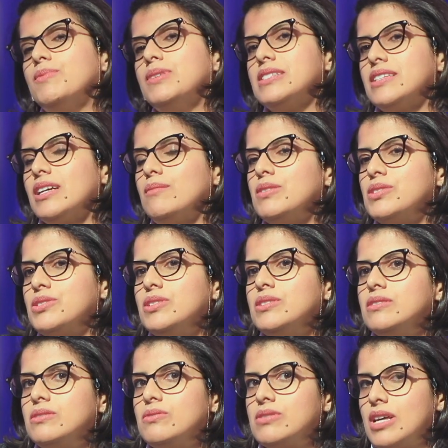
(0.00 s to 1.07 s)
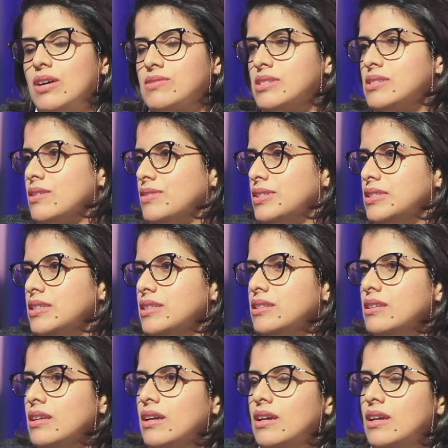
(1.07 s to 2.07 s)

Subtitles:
been established in 2017.